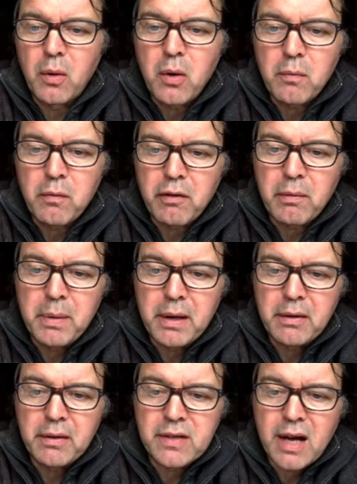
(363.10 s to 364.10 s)
up for a
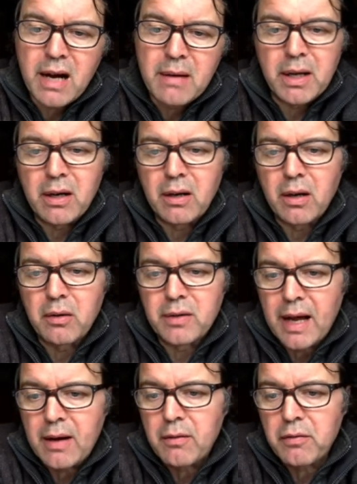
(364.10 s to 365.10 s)
period of time, it can go
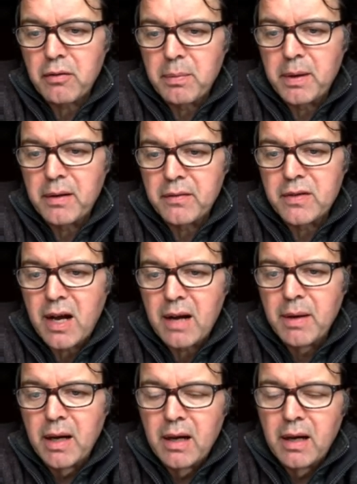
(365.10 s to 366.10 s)
down for a period of
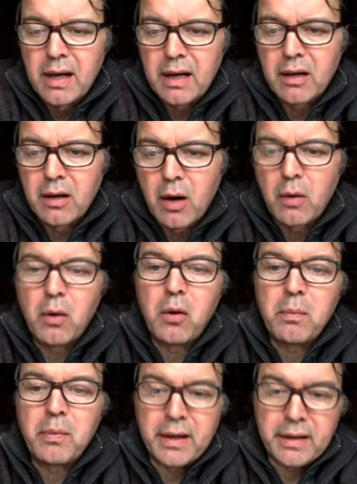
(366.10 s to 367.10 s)
time, it can go
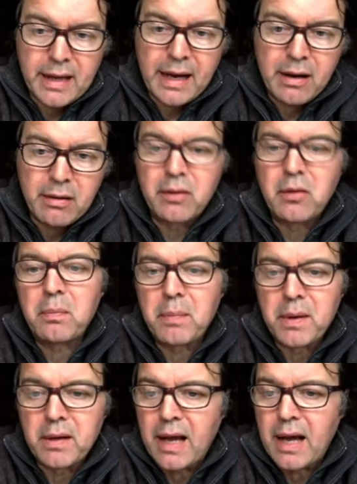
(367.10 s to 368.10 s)
up then down and up
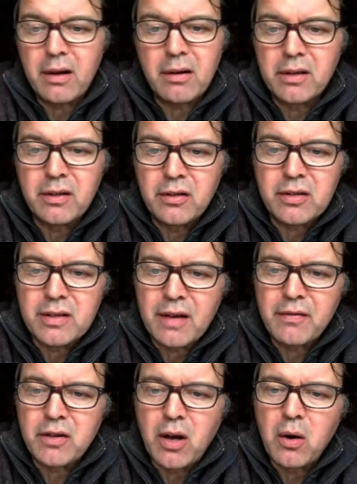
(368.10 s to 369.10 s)
and down, and you just
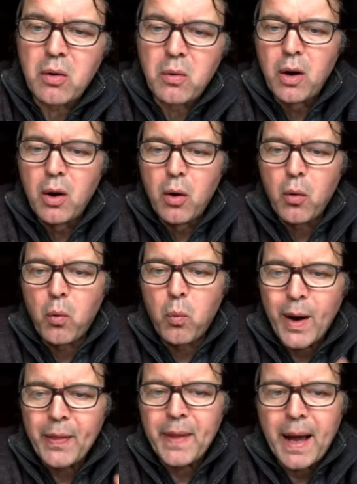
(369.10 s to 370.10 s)
never know
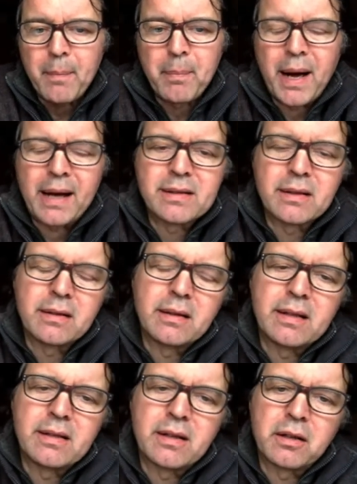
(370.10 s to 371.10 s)
when that pattern
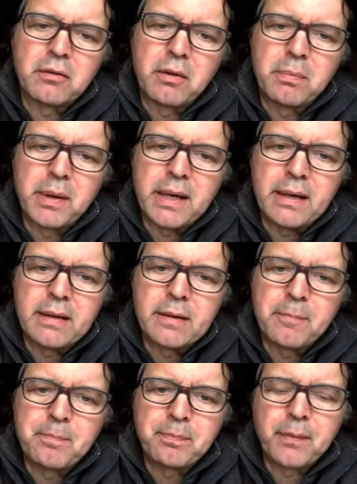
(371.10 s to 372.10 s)
is going to repeat.
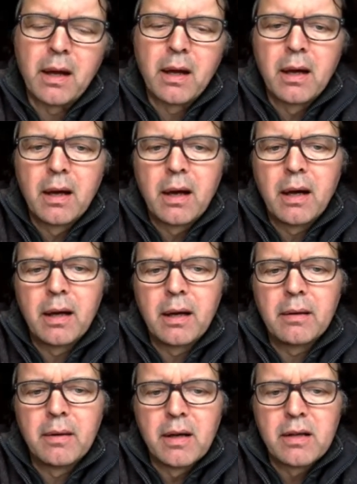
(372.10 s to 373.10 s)

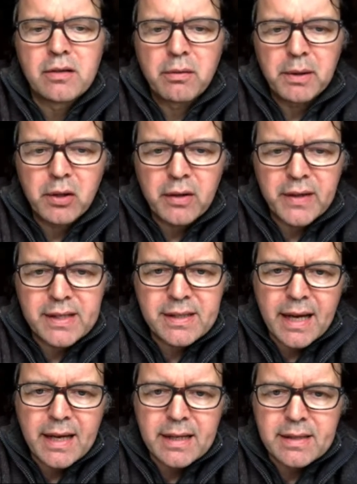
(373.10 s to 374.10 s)
So if we look at this
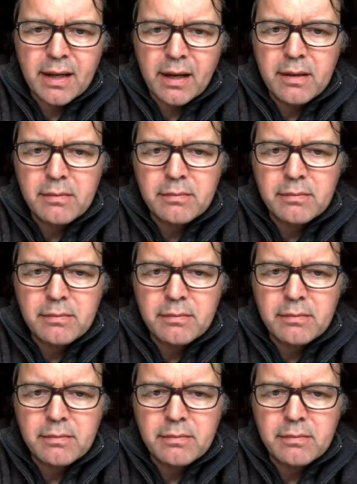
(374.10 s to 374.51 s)
data,